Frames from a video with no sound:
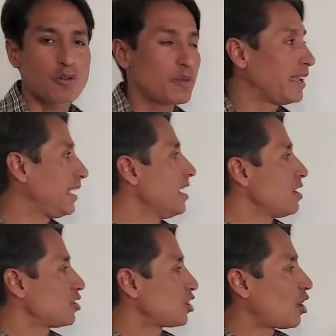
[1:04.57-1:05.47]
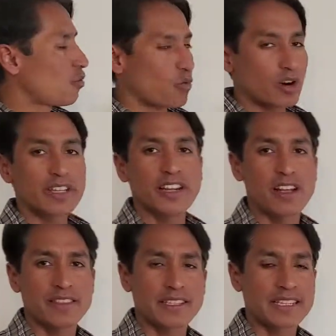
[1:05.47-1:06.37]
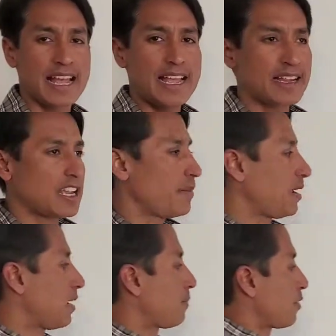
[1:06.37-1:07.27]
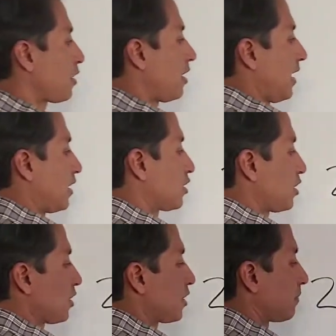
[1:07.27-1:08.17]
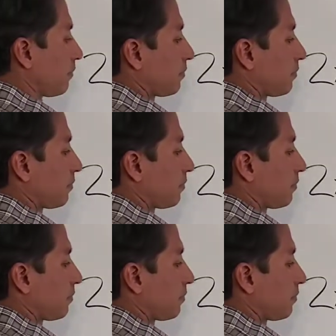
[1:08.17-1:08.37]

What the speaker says: we start working on this guy and coming up with our answers,